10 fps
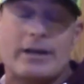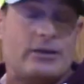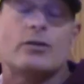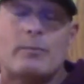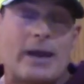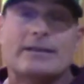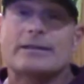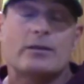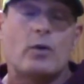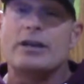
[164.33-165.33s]
you're
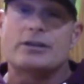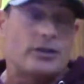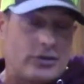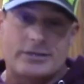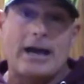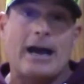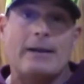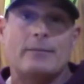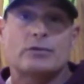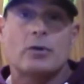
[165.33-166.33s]
basically wasting your
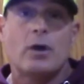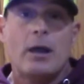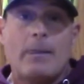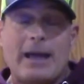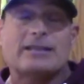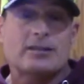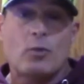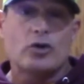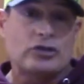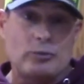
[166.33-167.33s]
time. So that's the
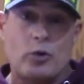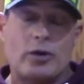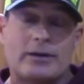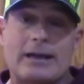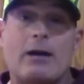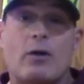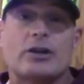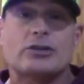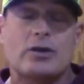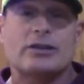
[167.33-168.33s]
most important thing I
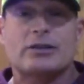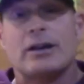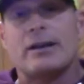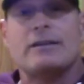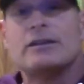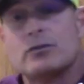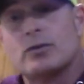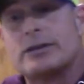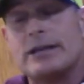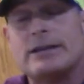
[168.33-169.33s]
want to stress on any of these
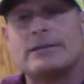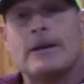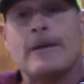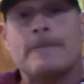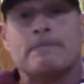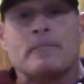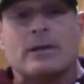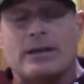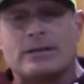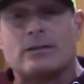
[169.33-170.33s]
routines
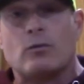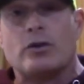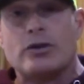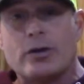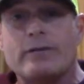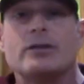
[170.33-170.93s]
is when you're in the